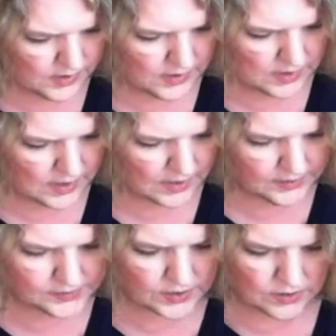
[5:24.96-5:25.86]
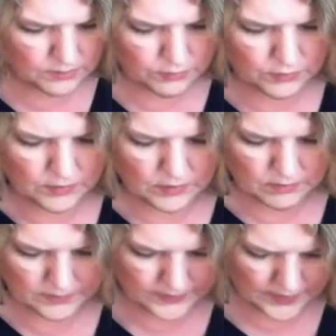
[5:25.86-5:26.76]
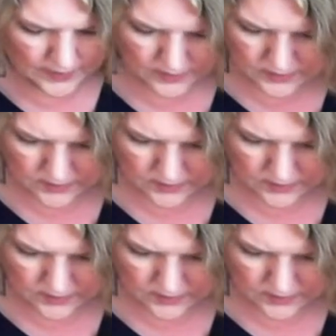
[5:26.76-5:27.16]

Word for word: knights on the board. We've got,